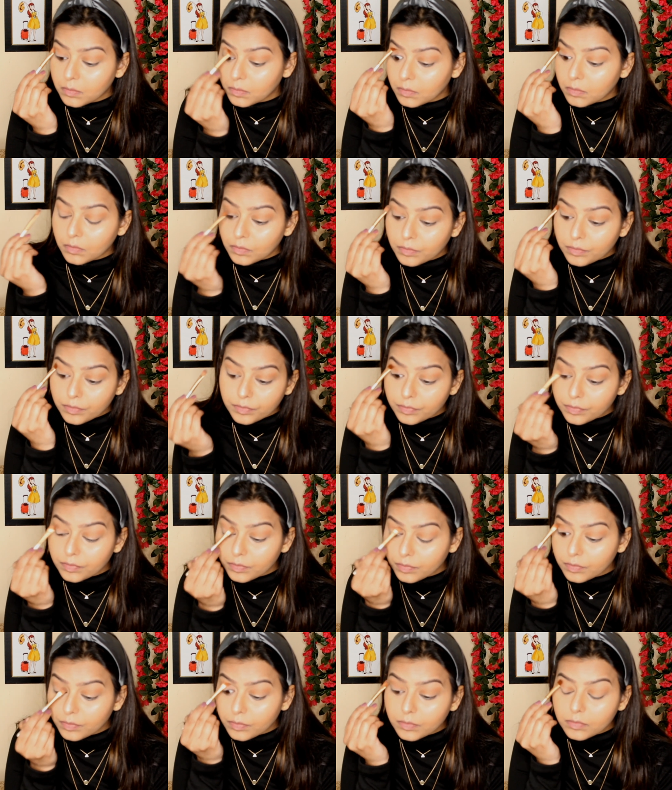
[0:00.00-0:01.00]

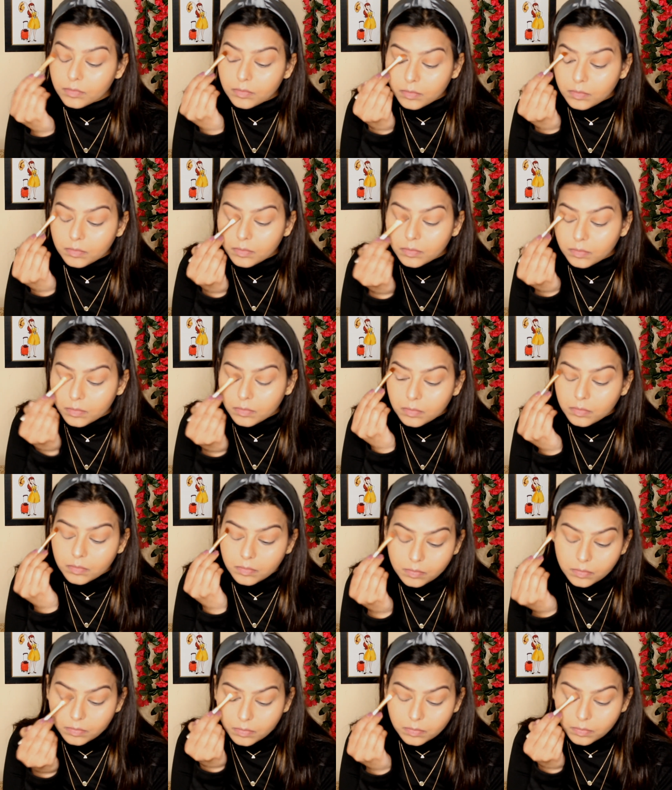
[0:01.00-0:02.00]

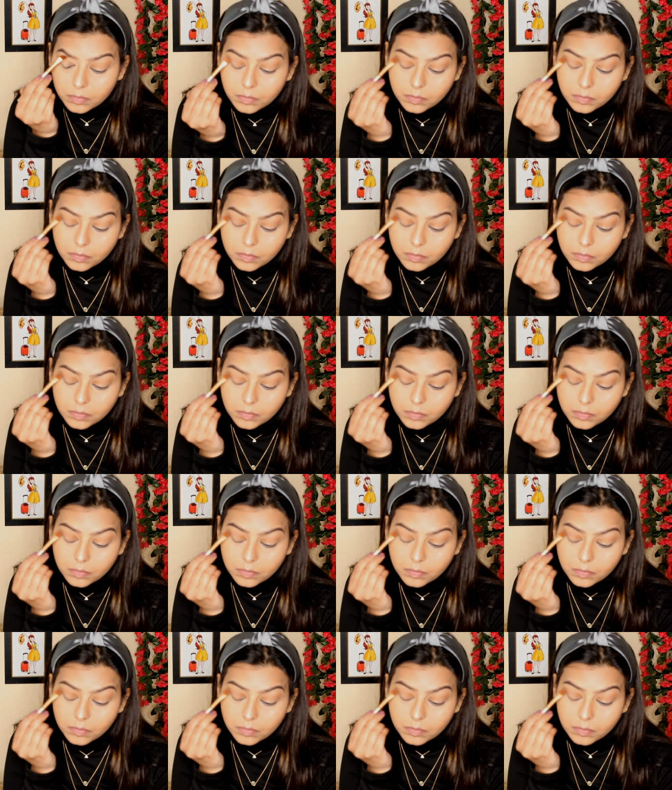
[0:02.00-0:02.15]
Nobody speaks.